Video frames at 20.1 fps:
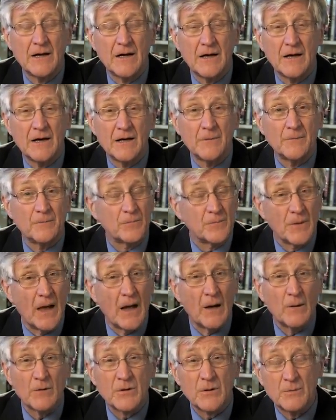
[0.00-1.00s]

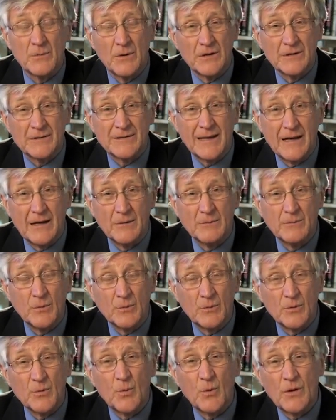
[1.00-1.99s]
not with a meltdown, but
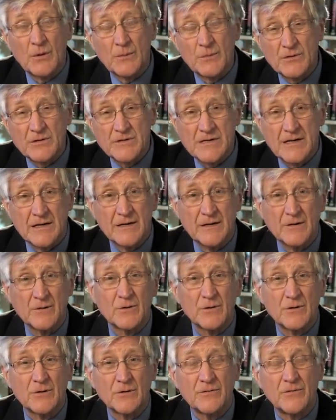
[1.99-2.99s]
with 1%
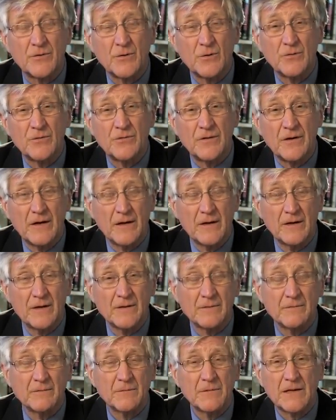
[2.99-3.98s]
nuclear fuel
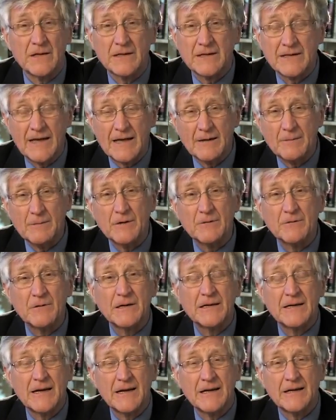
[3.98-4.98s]
failed, containment
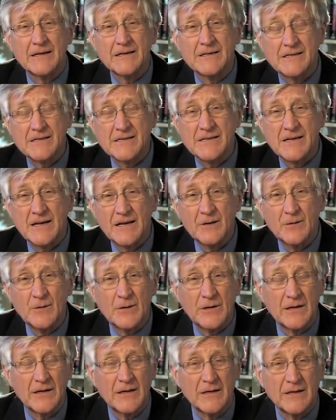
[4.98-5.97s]
retained its
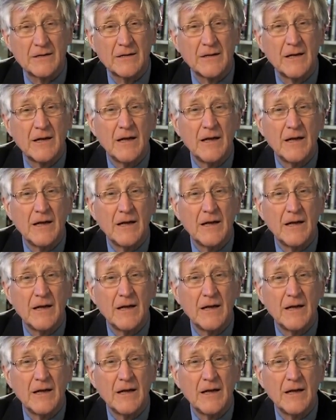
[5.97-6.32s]
integrity, and